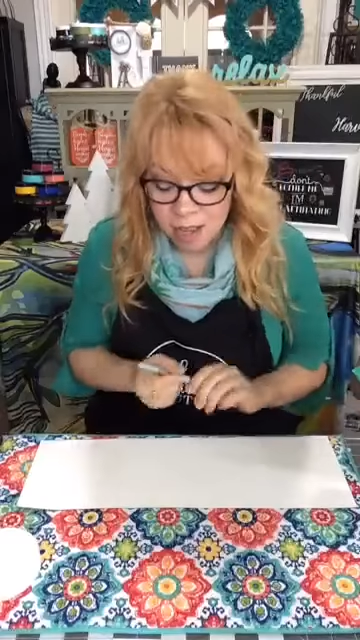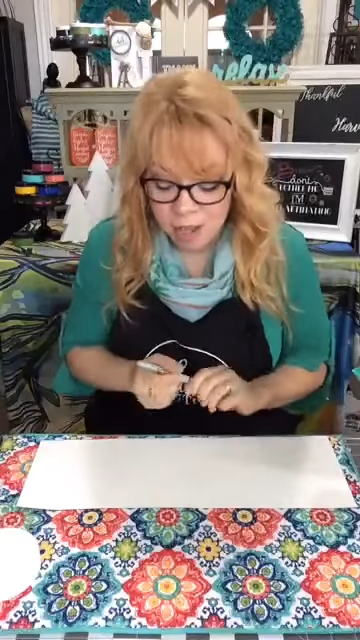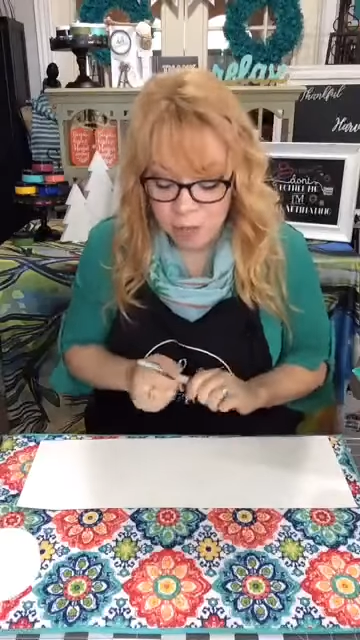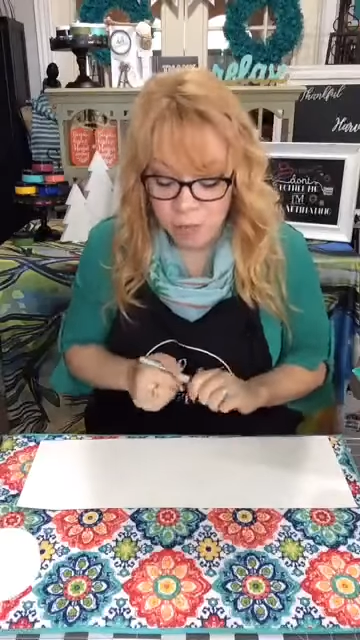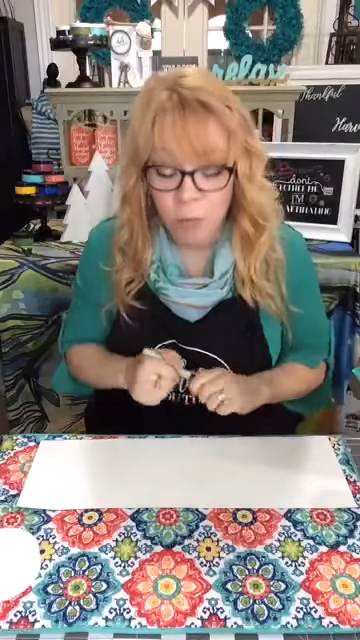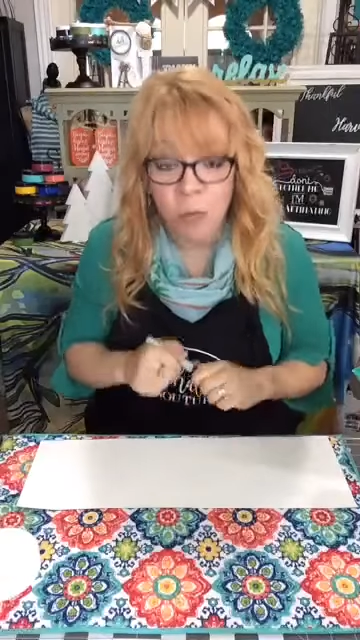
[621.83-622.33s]

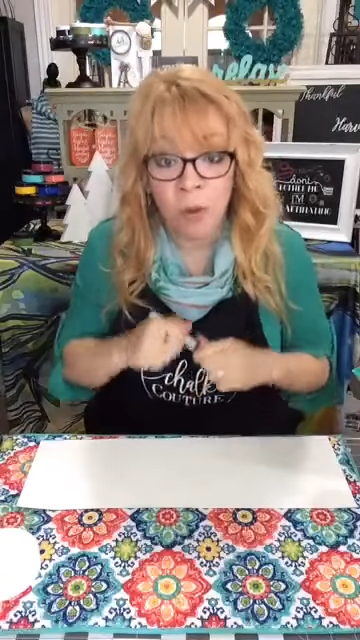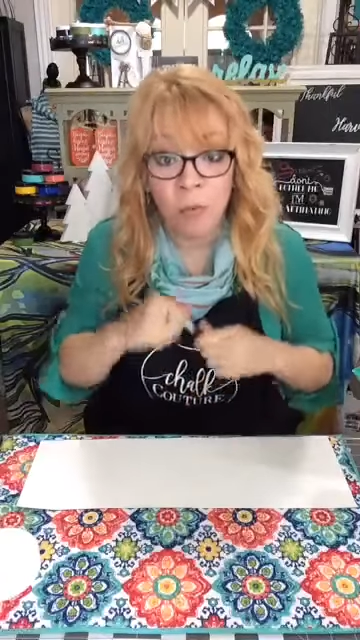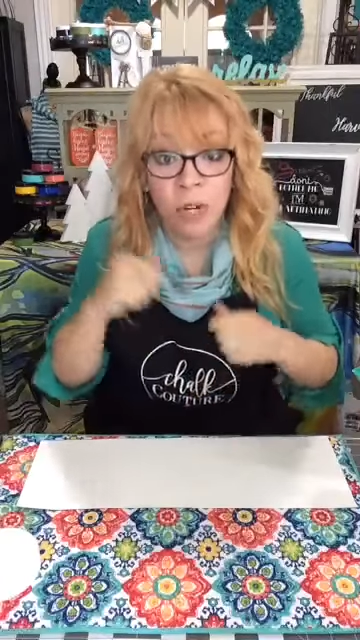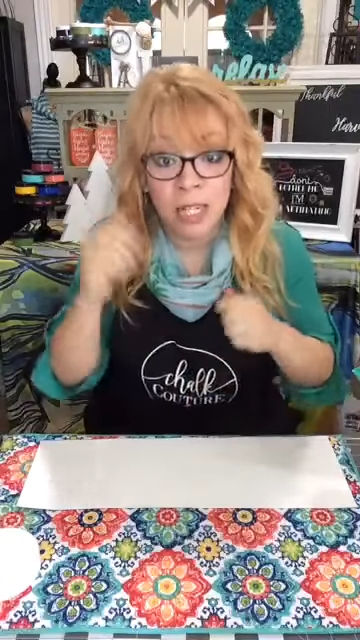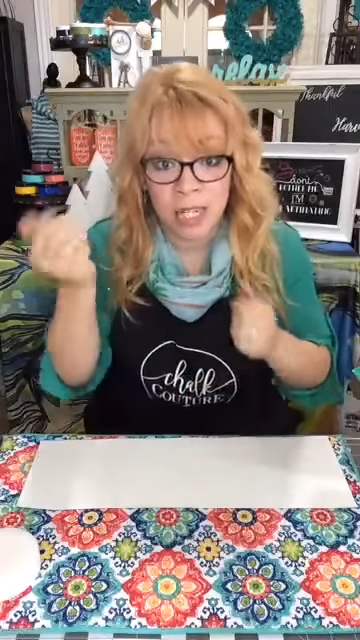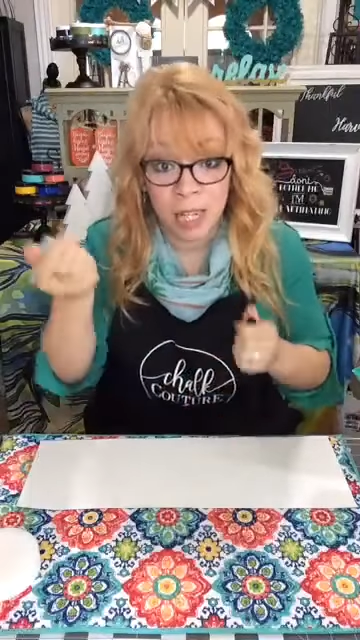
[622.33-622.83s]
And one
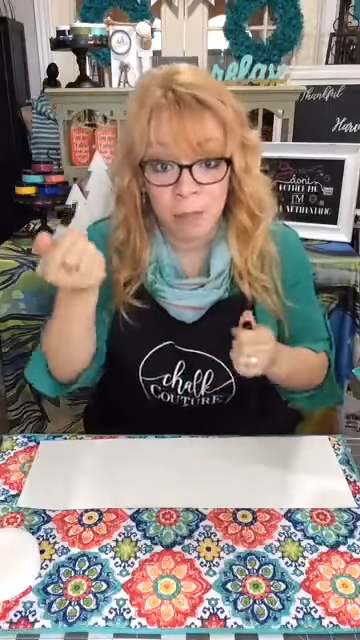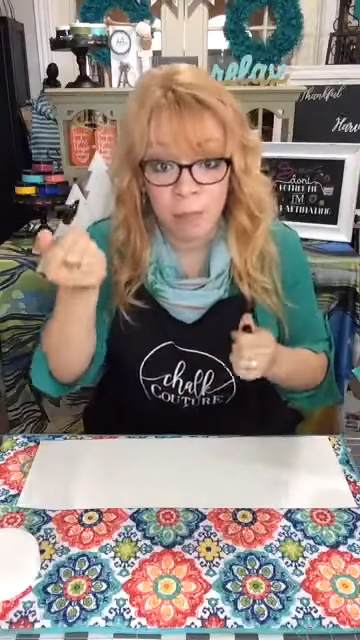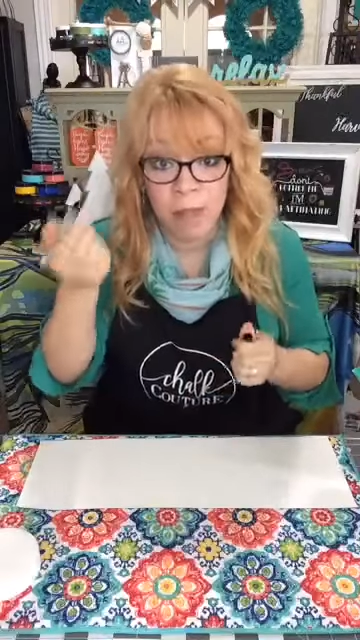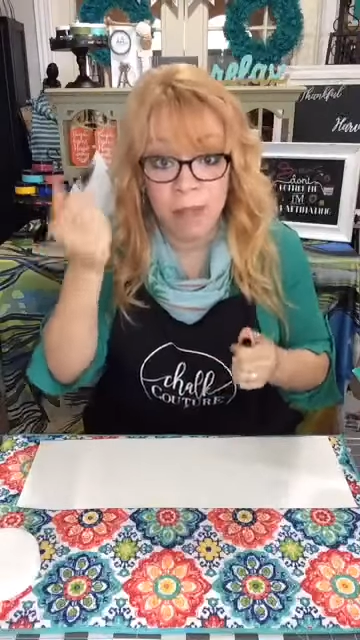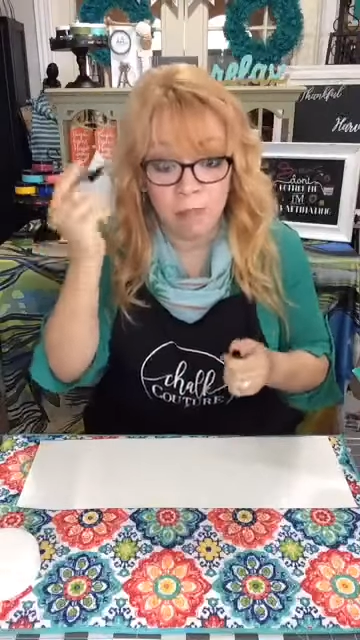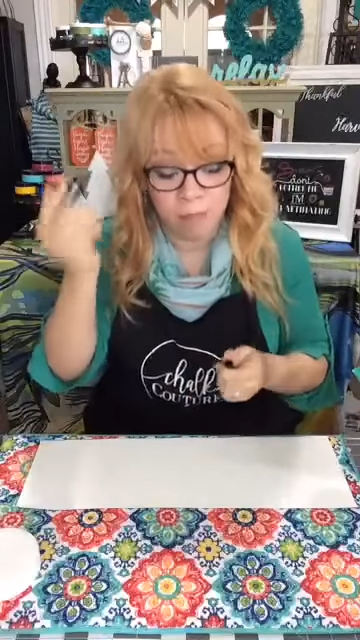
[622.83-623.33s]
more
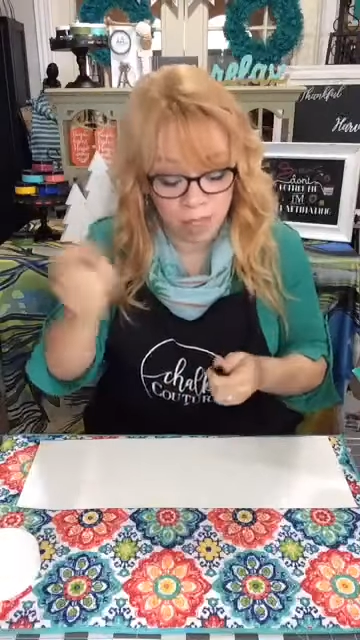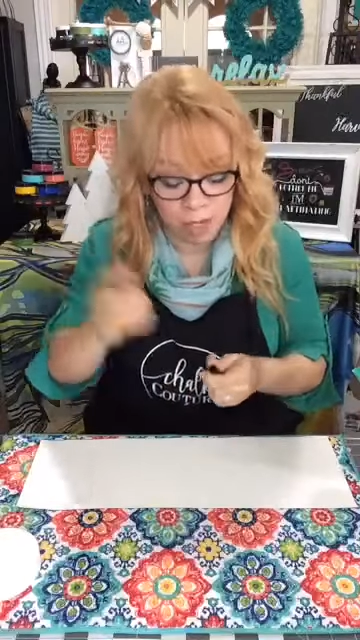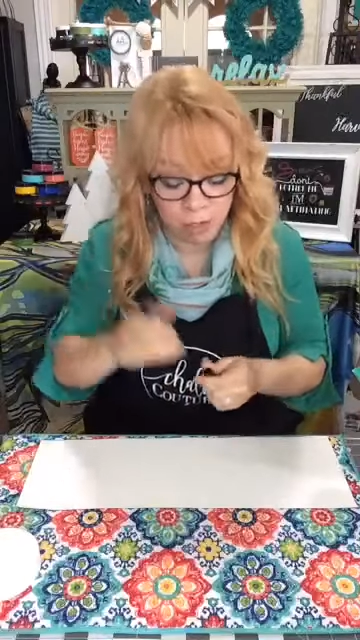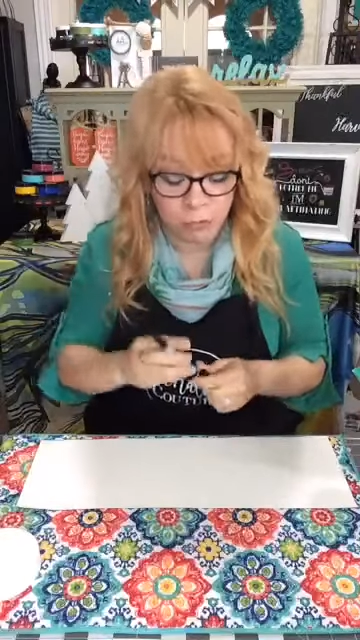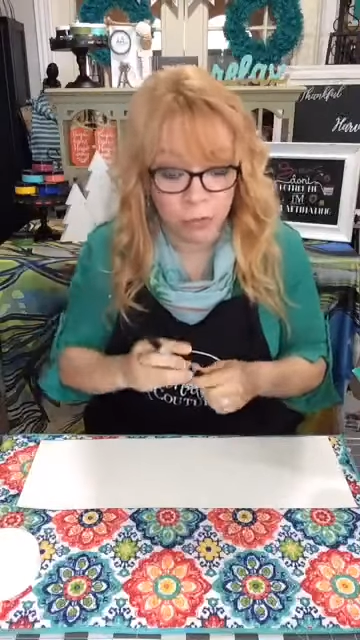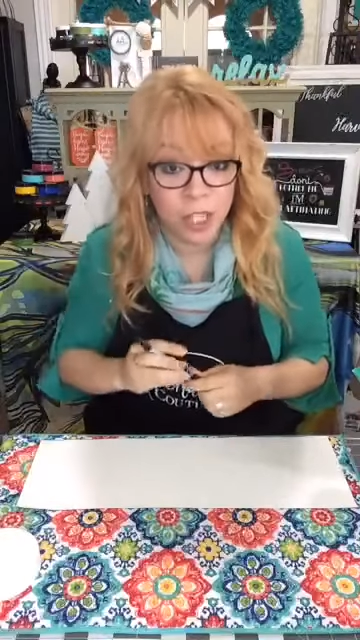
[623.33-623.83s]
tip,
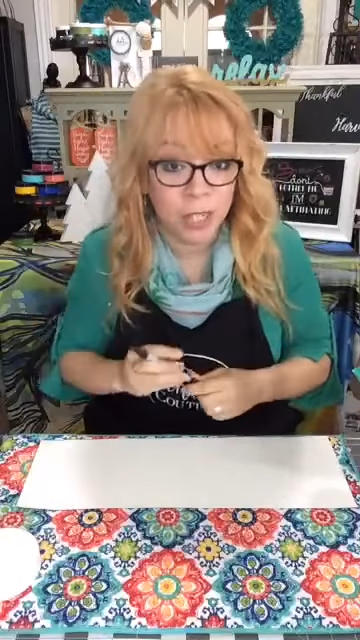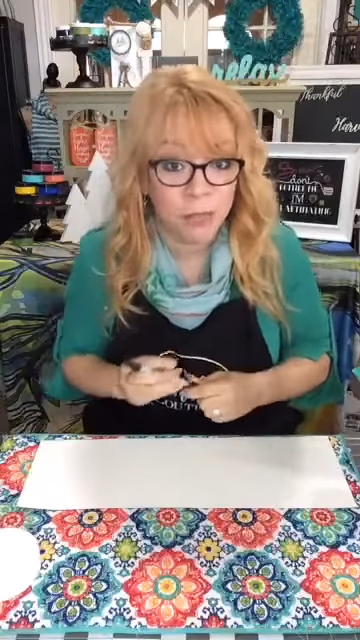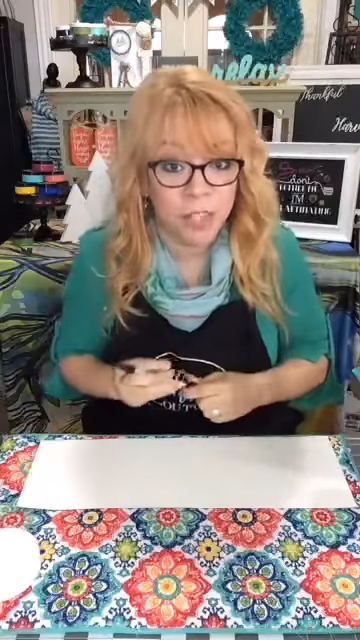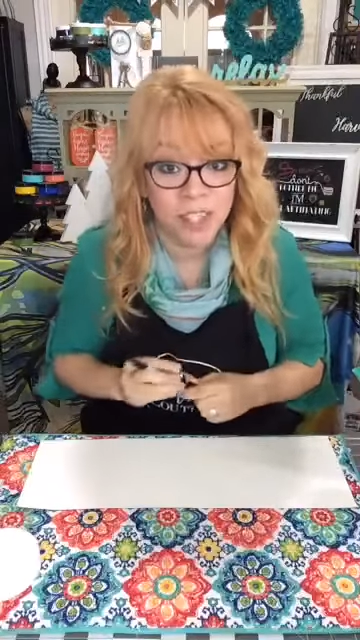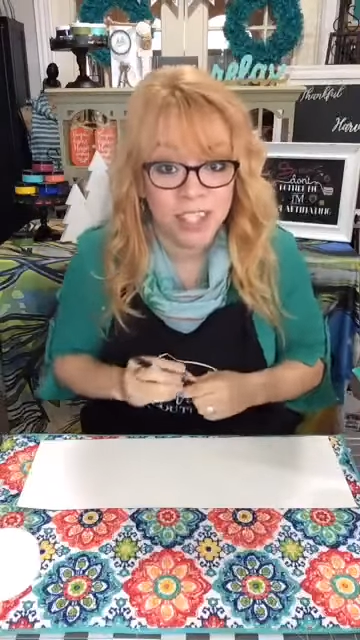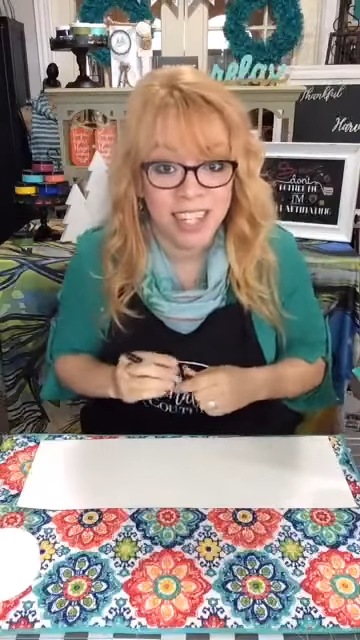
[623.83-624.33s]
here's for
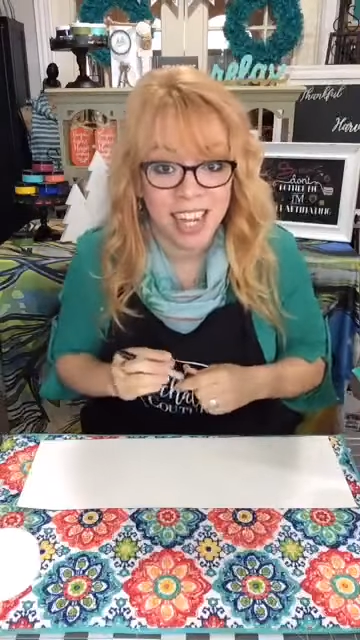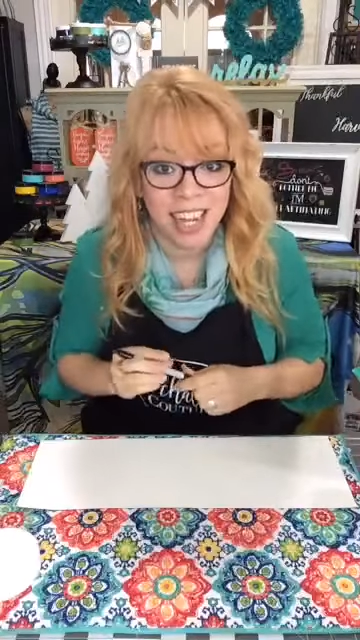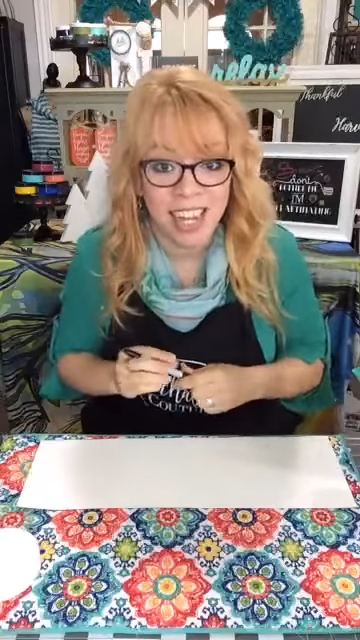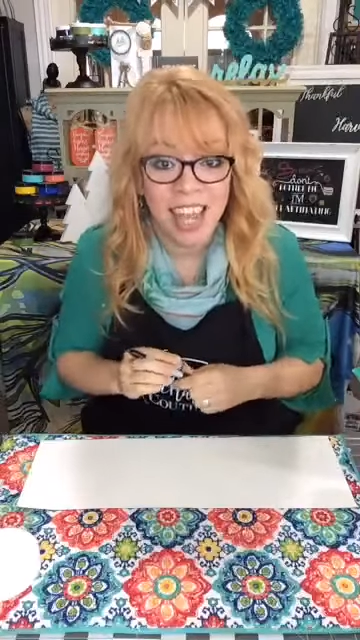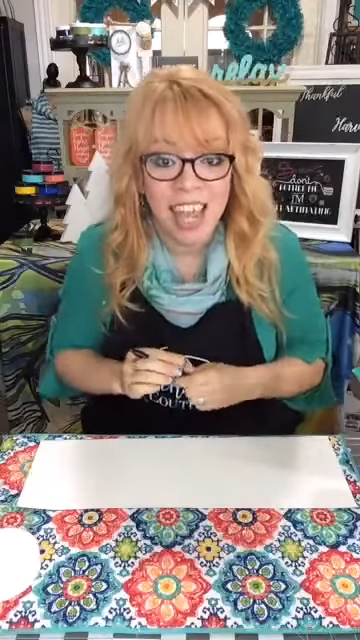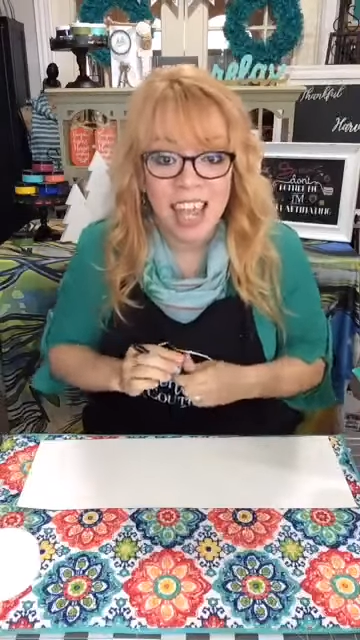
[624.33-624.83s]
Tip
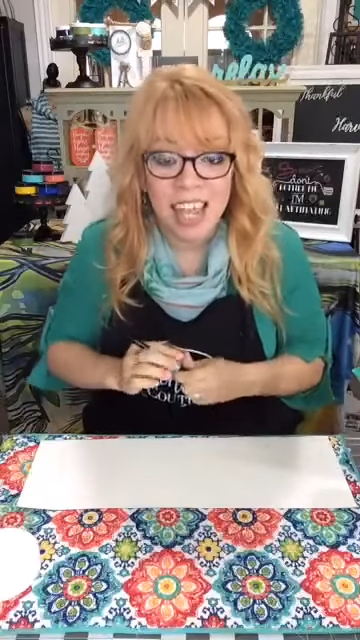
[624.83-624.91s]
Tuesday,